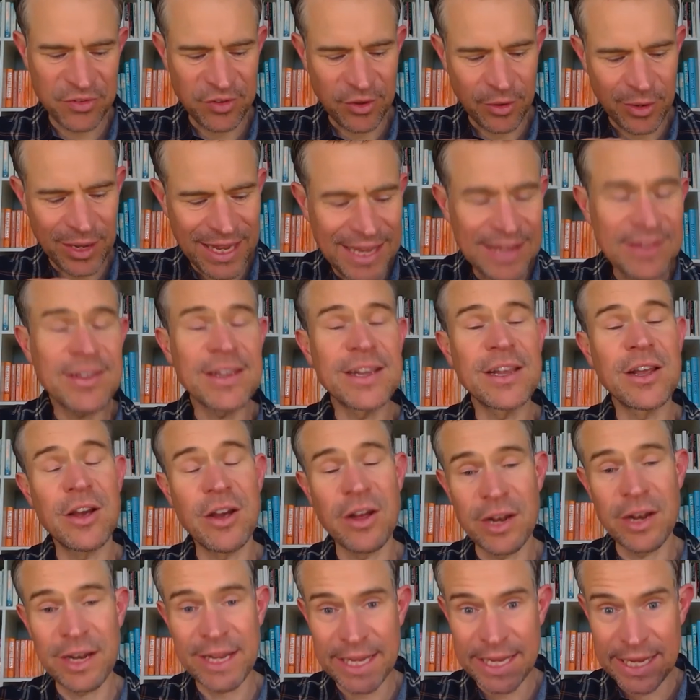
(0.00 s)
So eating
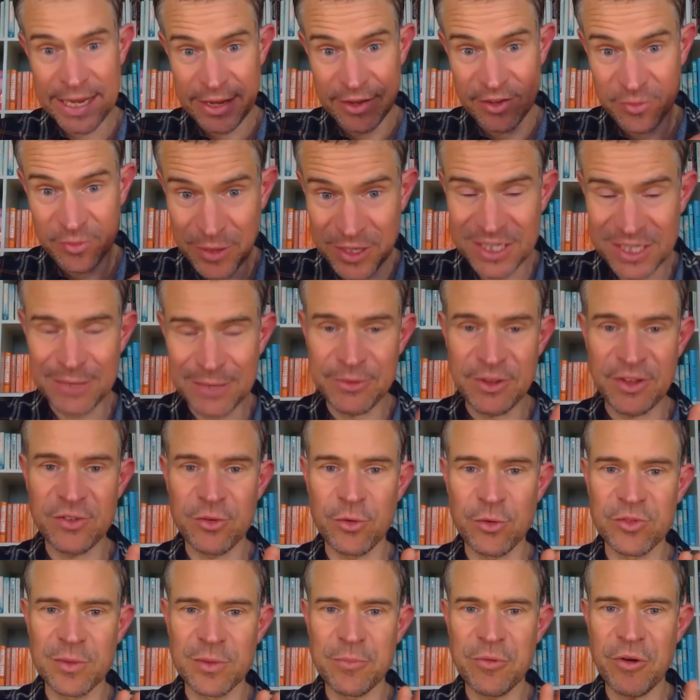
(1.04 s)
early, especially with a
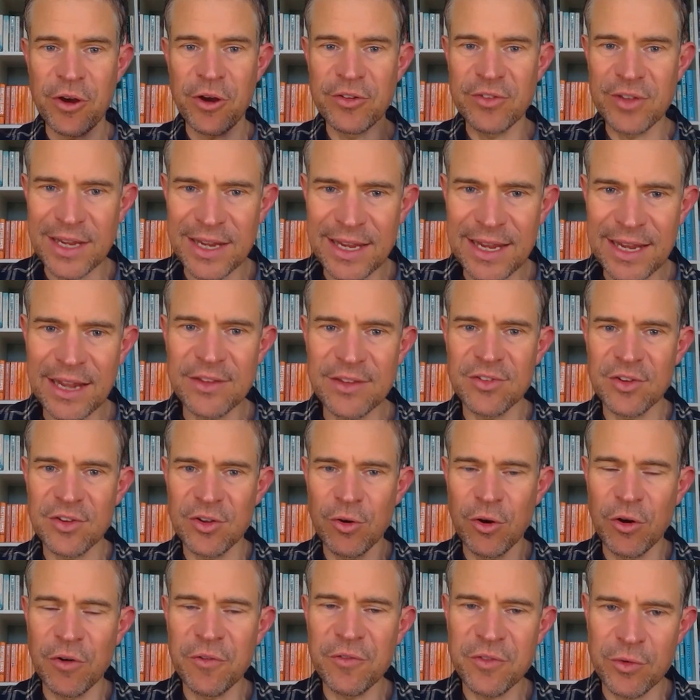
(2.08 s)
source of protein, gets
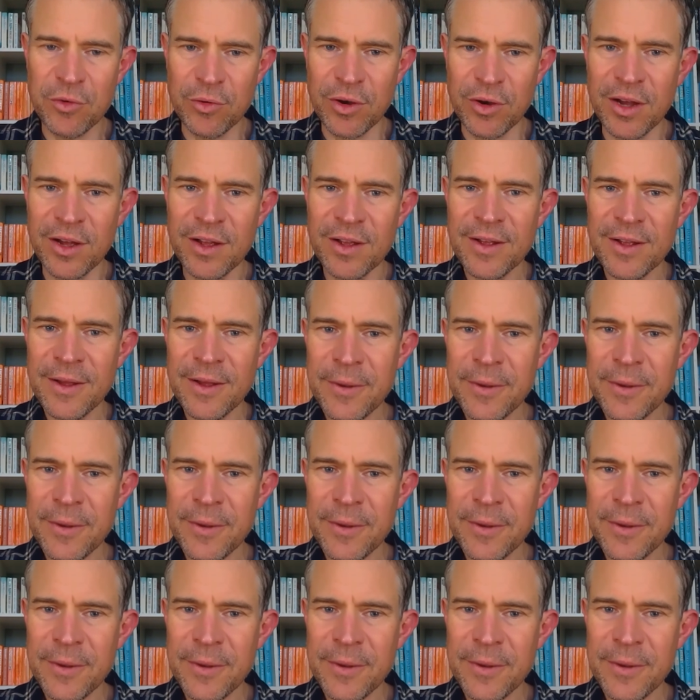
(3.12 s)
you off to a